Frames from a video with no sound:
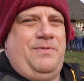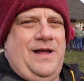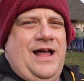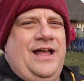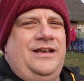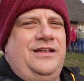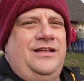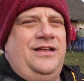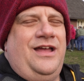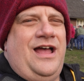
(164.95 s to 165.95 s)
But
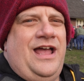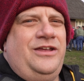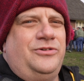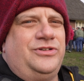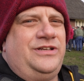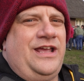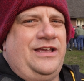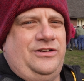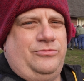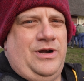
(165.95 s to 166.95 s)
I usually
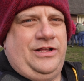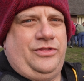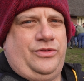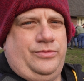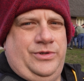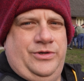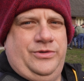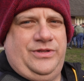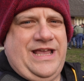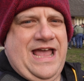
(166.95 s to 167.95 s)
take it and run it
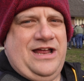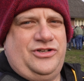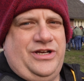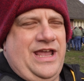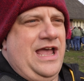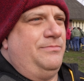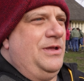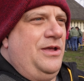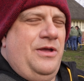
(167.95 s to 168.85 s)
through the caching app,